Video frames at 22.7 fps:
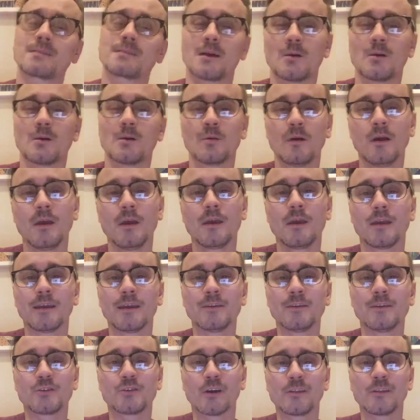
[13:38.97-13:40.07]
So
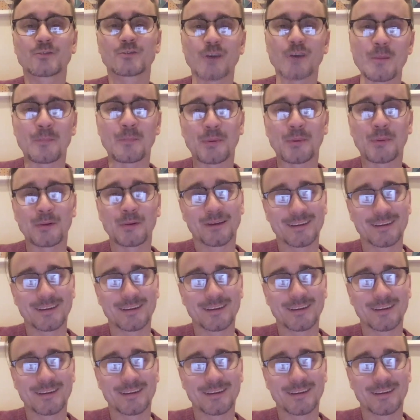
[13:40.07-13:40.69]
enjoy the trip.